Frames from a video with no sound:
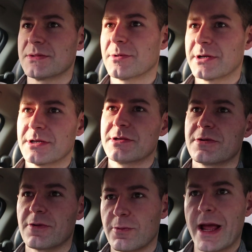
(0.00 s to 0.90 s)
and we're gonna
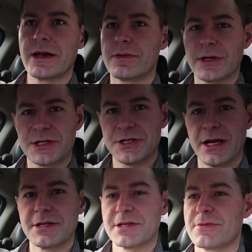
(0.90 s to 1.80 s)
do a random
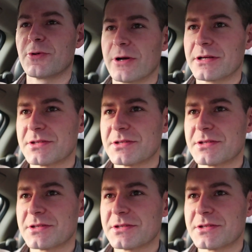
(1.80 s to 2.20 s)
exchange in the morning,